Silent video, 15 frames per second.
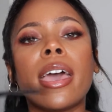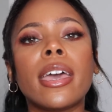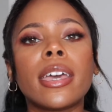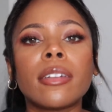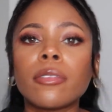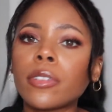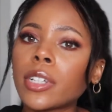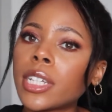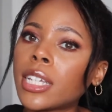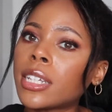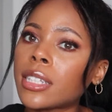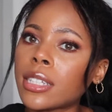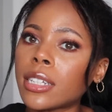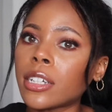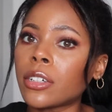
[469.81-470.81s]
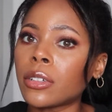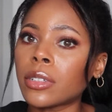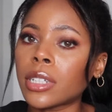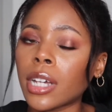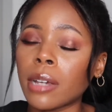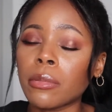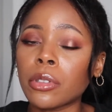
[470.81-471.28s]
every single
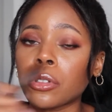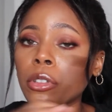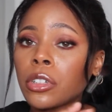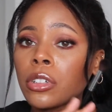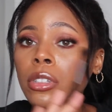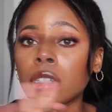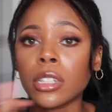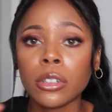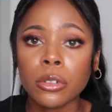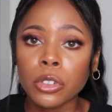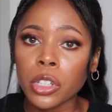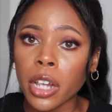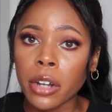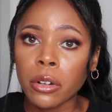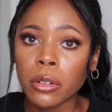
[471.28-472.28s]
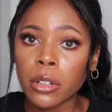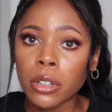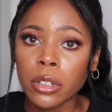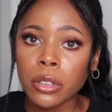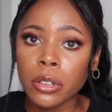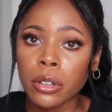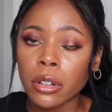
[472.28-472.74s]
time so your single shadow
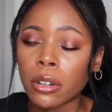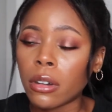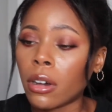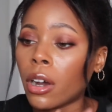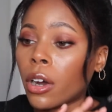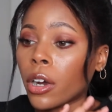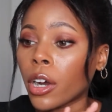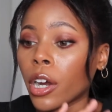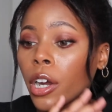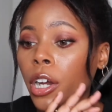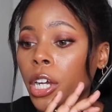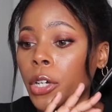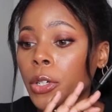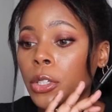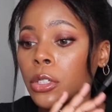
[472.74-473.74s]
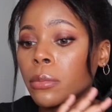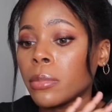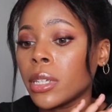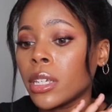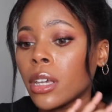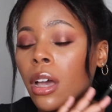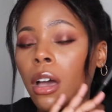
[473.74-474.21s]
looks girl are going to
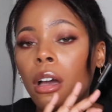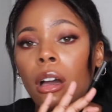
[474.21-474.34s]
be